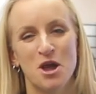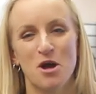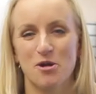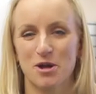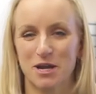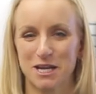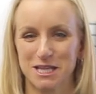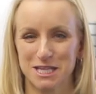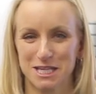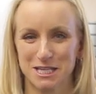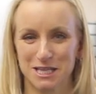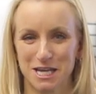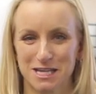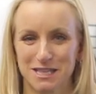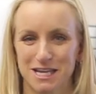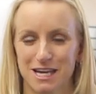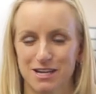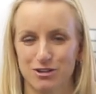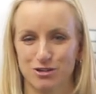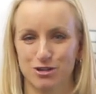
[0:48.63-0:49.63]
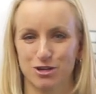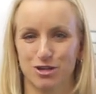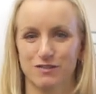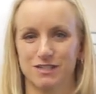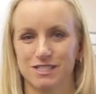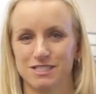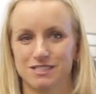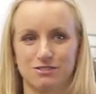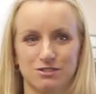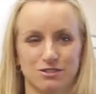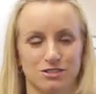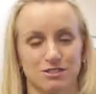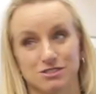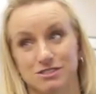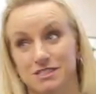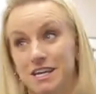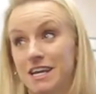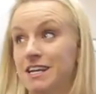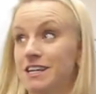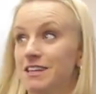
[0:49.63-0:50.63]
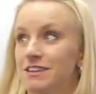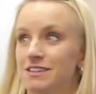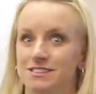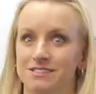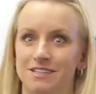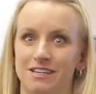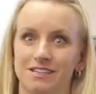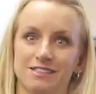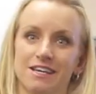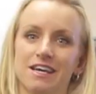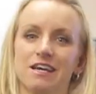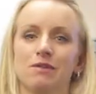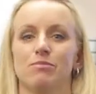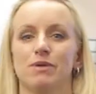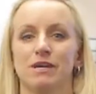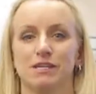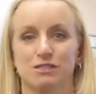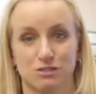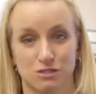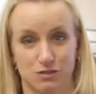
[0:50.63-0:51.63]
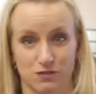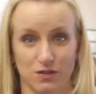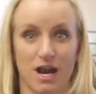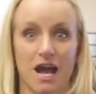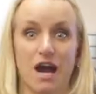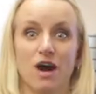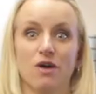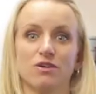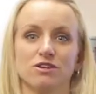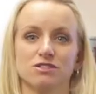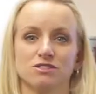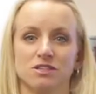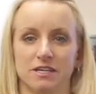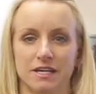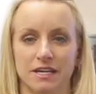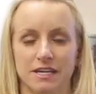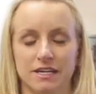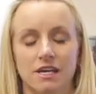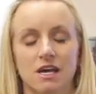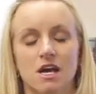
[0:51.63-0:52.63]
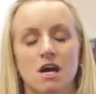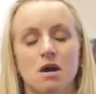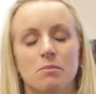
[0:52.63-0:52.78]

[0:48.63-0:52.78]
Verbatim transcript: Or anything like that, you're nervous or you're standing in the sun taking pictures for hours on end,